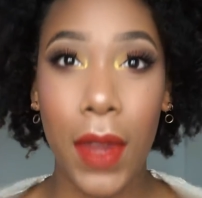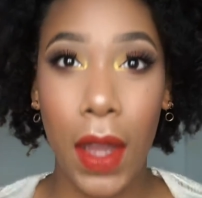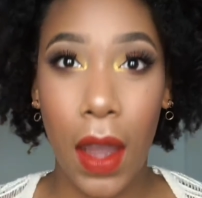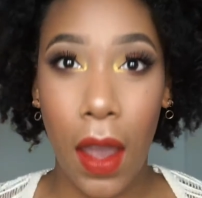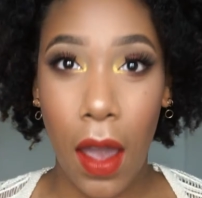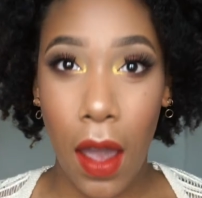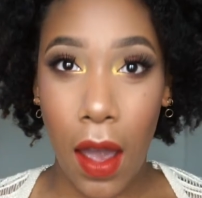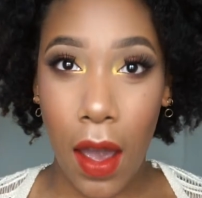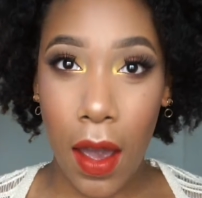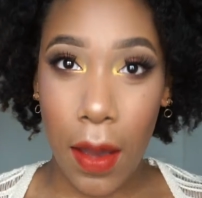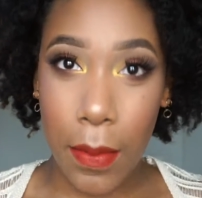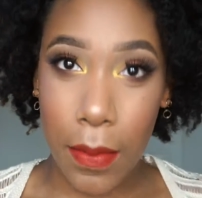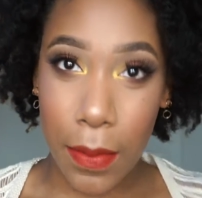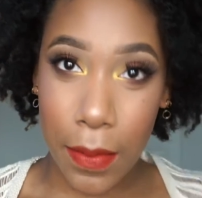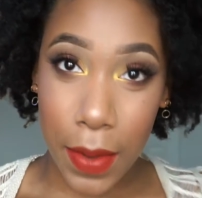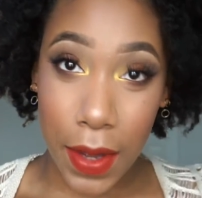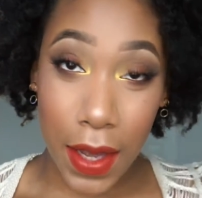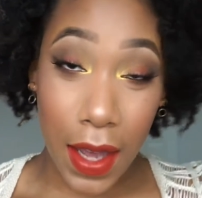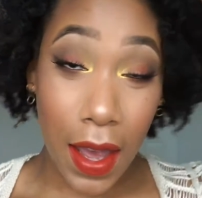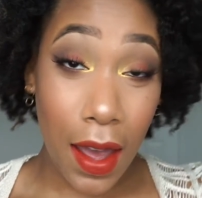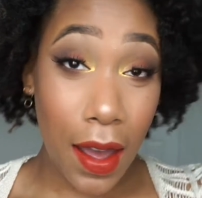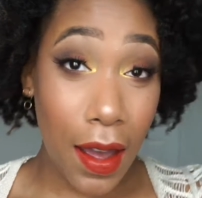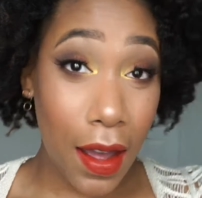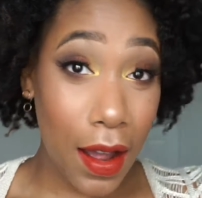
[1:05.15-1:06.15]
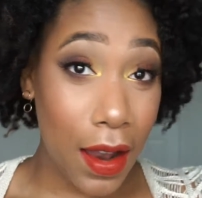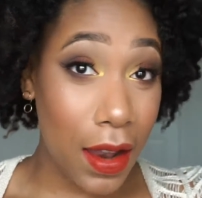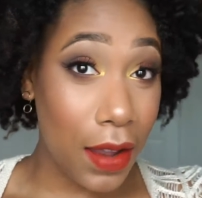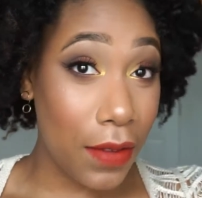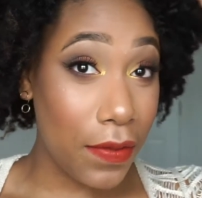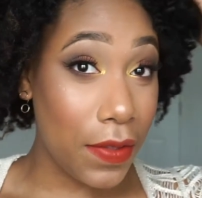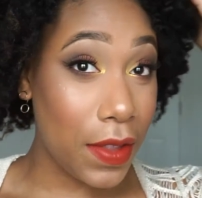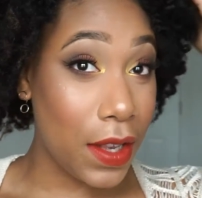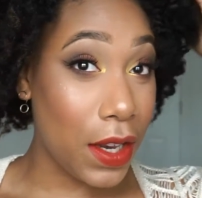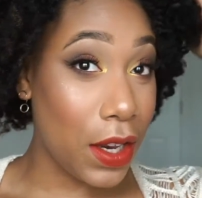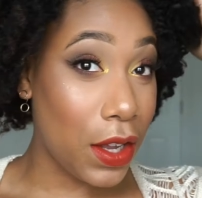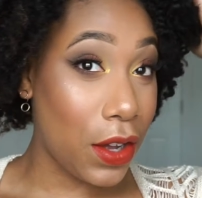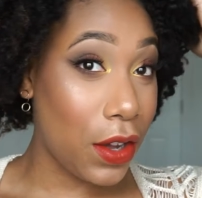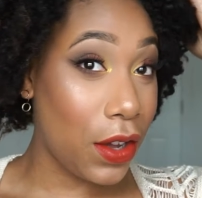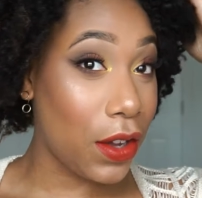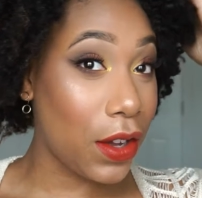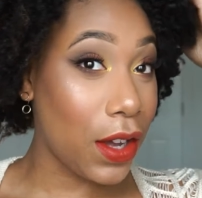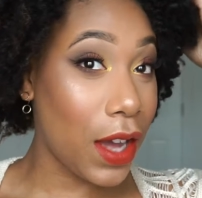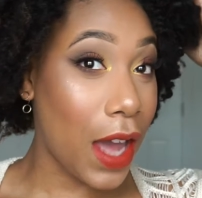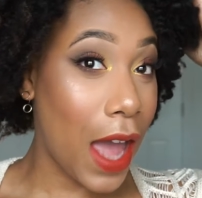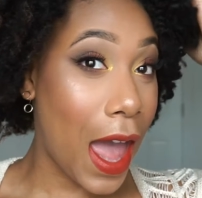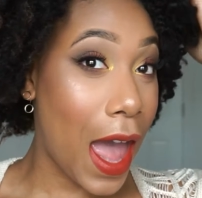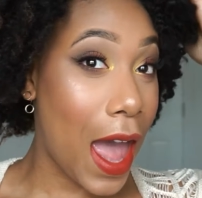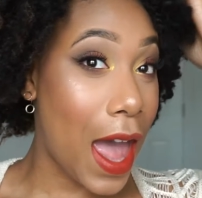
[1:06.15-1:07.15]
But yeah, I love the
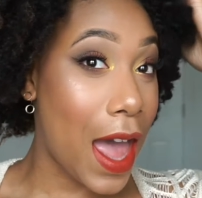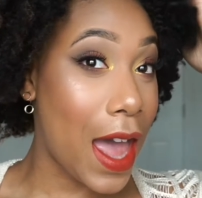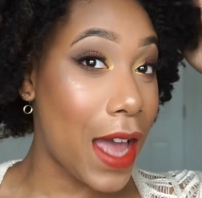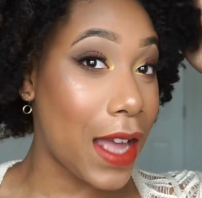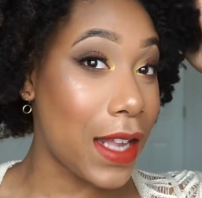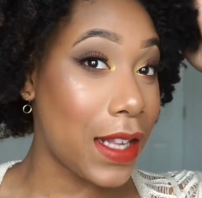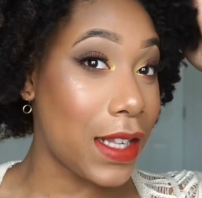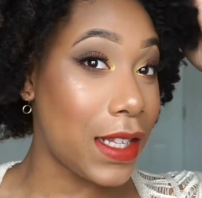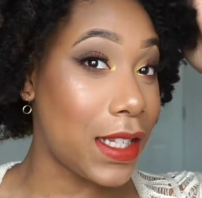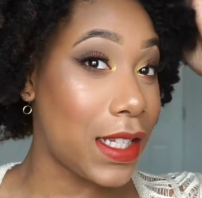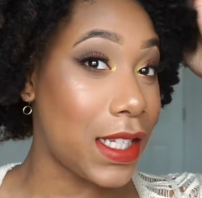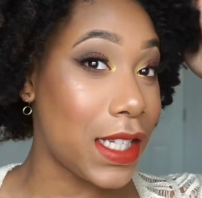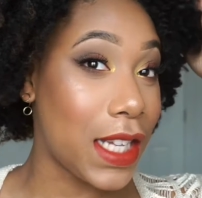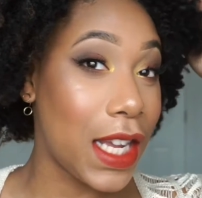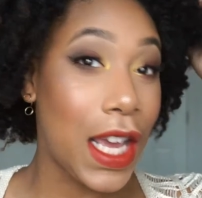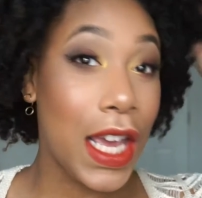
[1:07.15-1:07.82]
look, and